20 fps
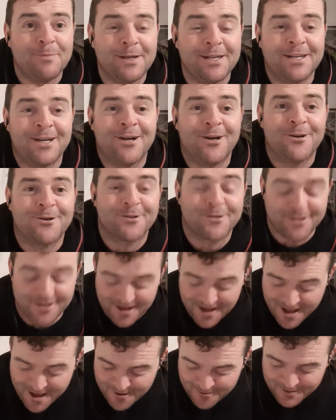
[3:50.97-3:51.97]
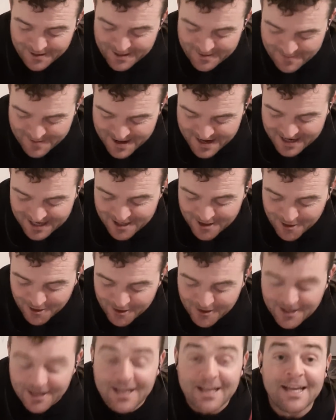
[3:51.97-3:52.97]
bit of hurt with a bit of
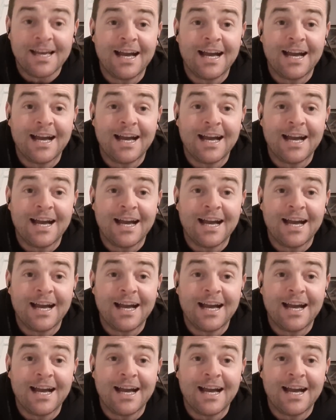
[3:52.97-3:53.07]
luck.